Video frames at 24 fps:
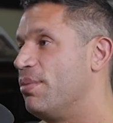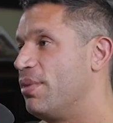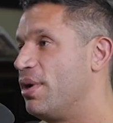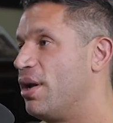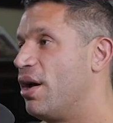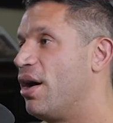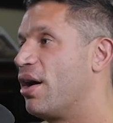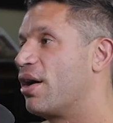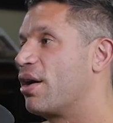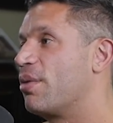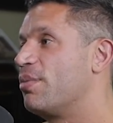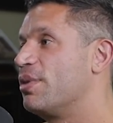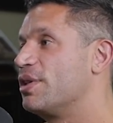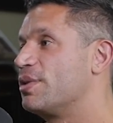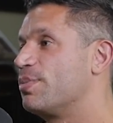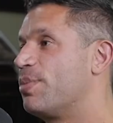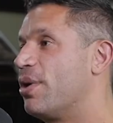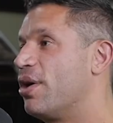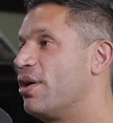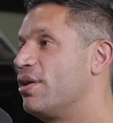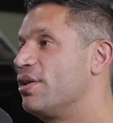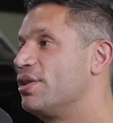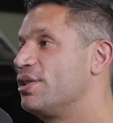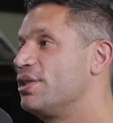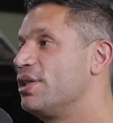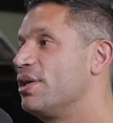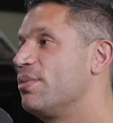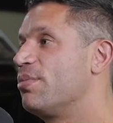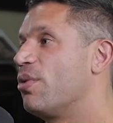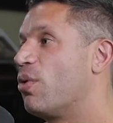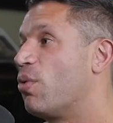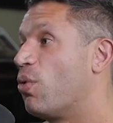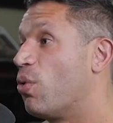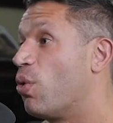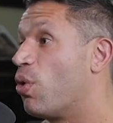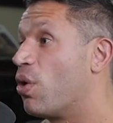monogamous
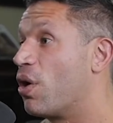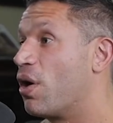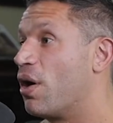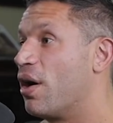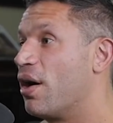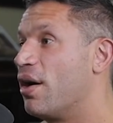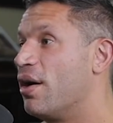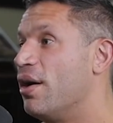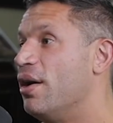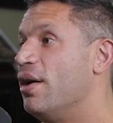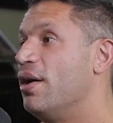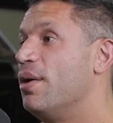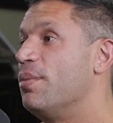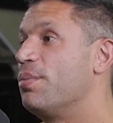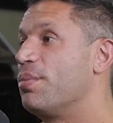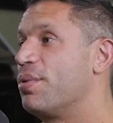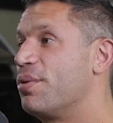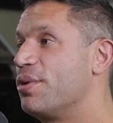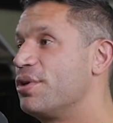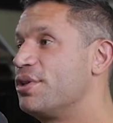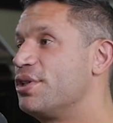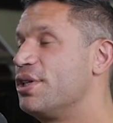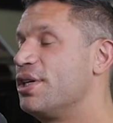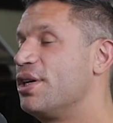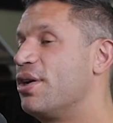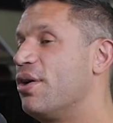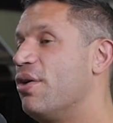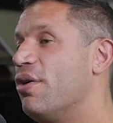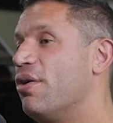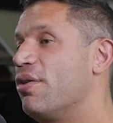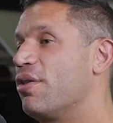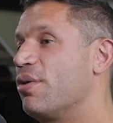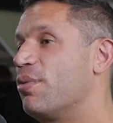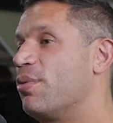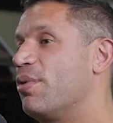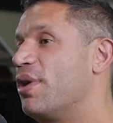partnership or pushing
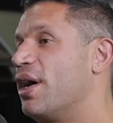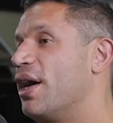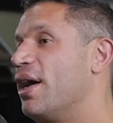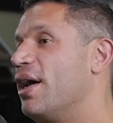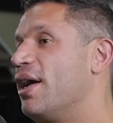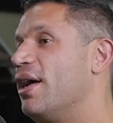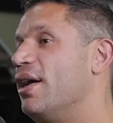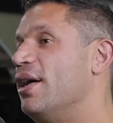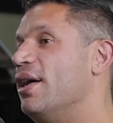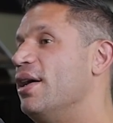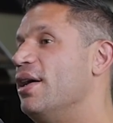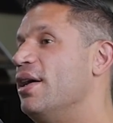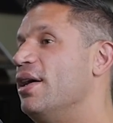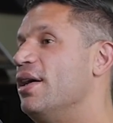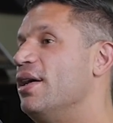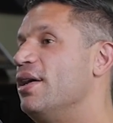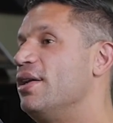all the way